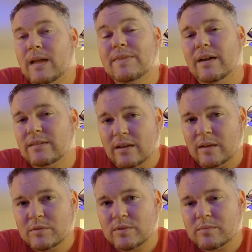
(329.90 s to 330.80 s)
at that
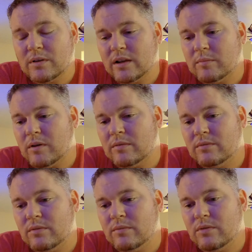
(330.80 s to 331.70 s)
time, is what I'm talking about.
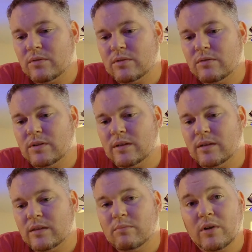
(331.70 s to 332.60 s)
During
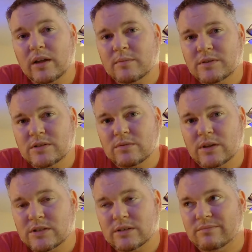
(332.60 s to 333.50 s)
the breakup
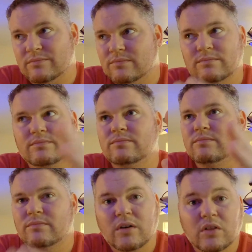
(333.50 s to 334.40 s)
situation
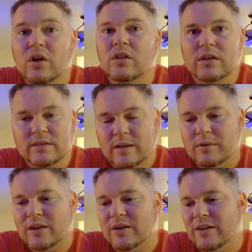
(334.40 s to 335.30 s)
a long
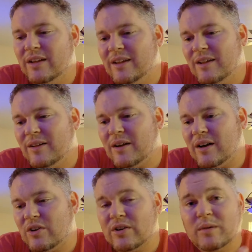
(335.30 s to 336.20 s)
time ago.
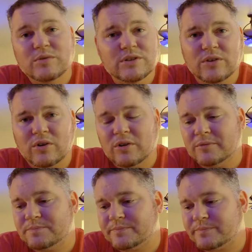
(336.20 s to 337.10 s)
Her name was
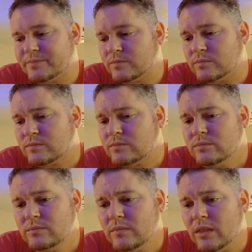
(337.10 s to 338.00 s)
Nicole.
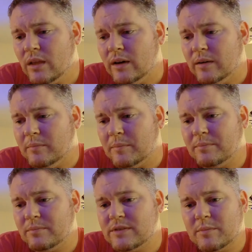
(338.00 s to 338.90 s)

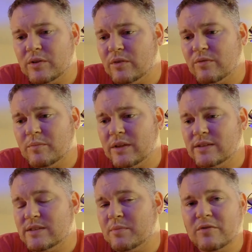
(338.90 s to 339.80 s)
Some of you from the
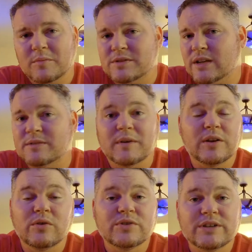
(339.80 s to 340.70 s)
EC Performance days may
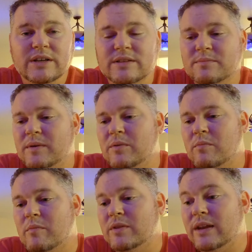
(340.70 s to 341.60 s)
know who she is, may
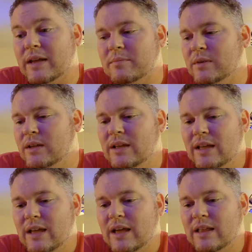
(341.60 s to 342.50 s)
remember the name
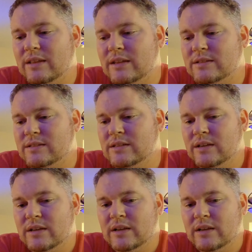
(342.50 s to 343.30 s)
at least.